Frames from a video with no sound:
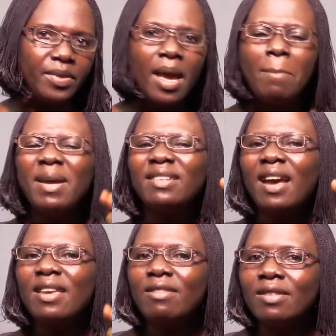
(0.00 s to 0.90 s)
Mental
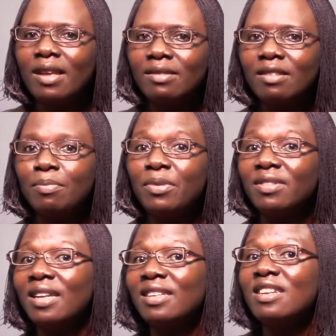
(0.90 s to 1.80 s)
illnesses
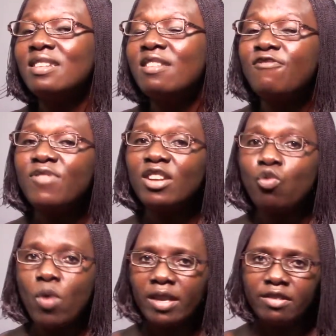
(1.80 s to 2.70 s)
present in different
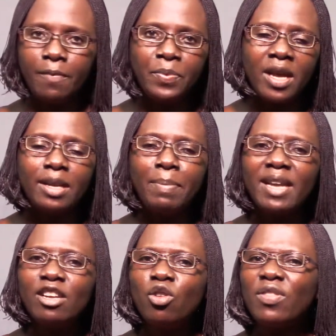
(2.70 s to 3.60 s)
ways
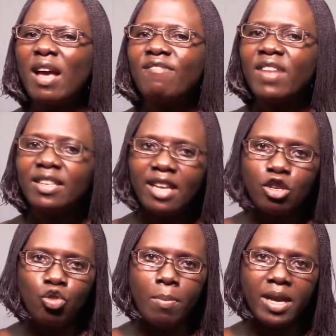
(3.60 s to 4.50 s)
depending on the
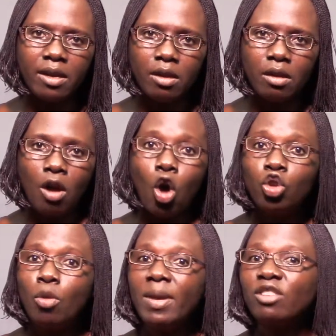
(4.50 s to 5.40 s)
affected domain or
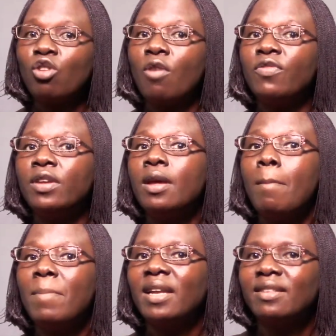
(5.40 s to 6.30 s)
domains of the
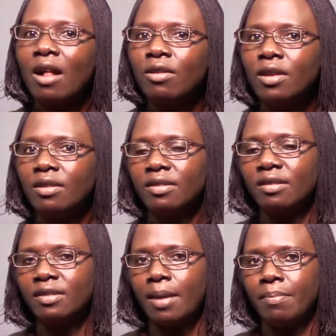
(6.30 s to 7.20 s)
mental
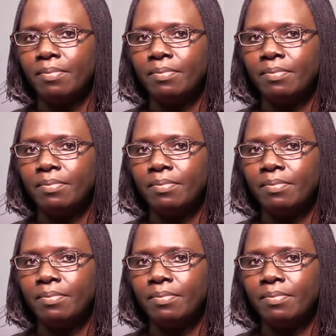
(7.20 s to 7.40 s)
system.